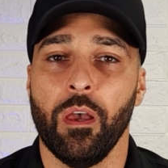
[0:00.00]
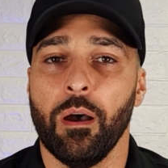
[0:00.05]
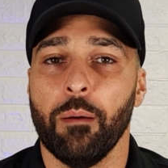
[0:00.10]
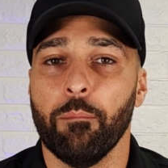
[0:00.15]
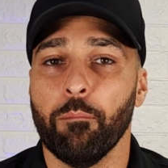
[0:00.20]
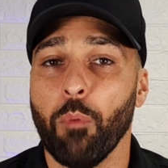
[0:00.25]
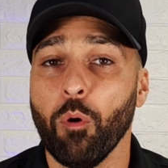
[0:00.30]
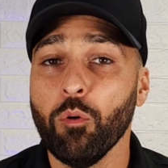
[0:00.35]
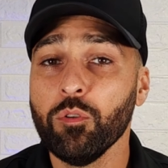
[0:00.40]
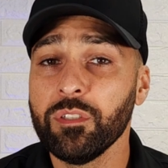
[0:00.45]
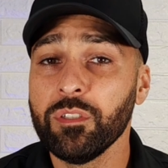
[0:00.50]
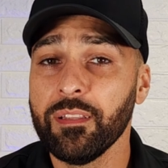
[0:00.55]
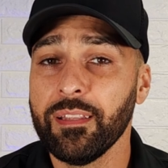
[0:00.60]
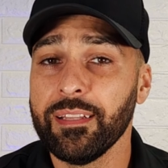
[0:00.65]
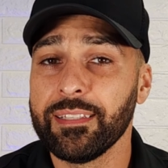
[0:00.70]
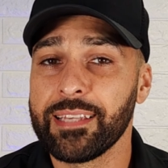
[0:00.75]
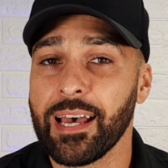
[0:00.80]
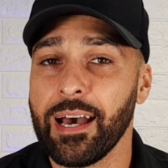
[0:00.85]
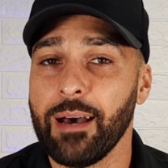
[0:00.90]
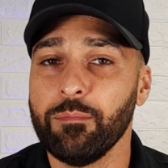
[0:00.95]
Most of the
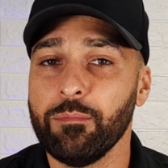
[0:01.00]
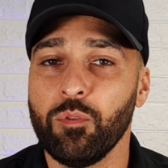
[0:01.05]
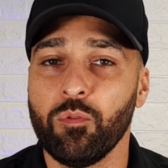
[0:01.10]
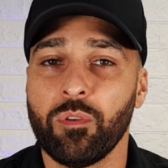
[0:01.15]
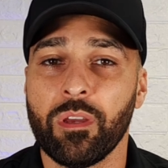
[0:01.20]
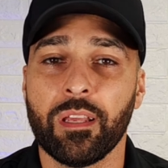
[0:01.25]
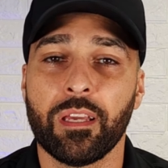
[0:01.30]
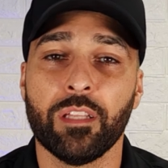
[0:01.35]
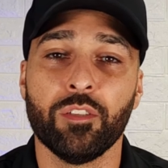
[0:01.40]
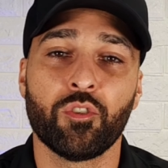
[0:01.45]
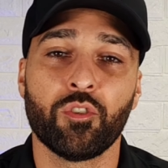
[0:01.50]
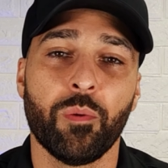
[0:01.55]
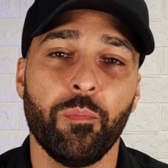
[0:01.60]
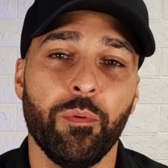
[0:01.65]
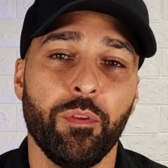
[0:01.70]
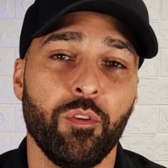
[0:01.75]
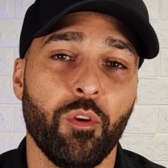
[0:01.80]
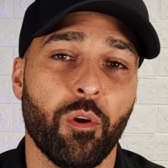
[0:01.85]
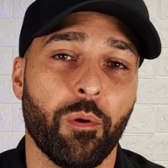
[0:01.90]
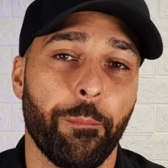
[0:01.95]
times you can
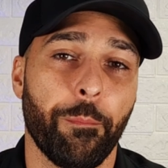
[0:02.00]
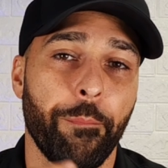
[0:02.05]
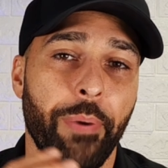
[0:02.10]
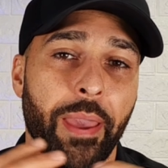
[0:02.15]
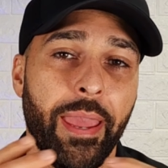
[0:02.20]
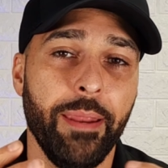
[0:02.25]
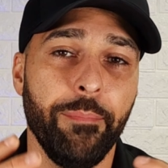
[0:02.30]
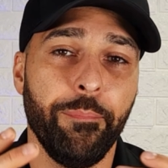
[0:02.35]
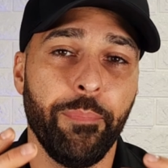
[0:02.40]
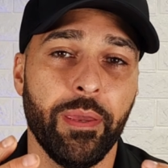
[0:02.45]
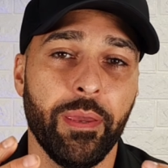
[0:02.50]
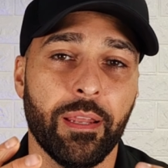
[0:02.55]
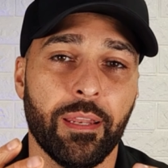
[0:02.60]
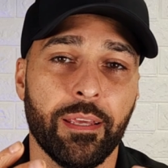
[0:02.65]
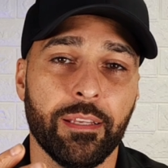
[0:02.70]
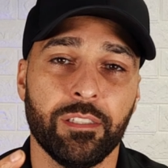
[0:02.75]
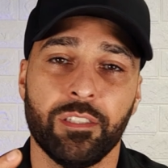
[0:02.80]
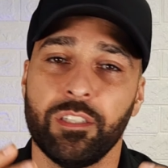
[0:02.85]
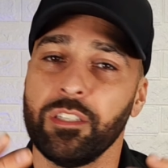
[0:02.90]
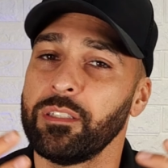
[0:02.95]
contribute your paint
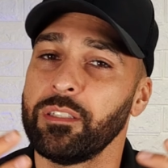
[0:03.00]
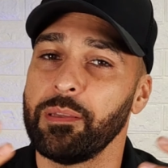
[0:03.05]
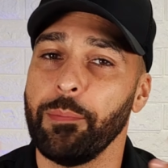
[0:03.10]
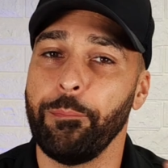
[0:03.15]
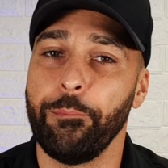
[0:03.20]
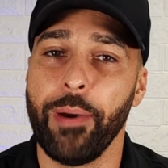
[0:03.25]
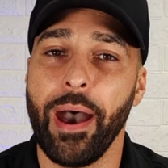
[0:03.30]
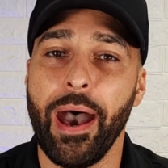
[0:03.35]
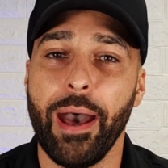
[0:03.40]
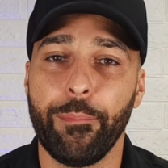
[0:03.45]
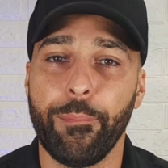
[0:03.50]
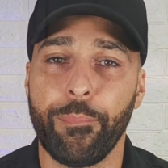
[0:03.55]
peeling just to bad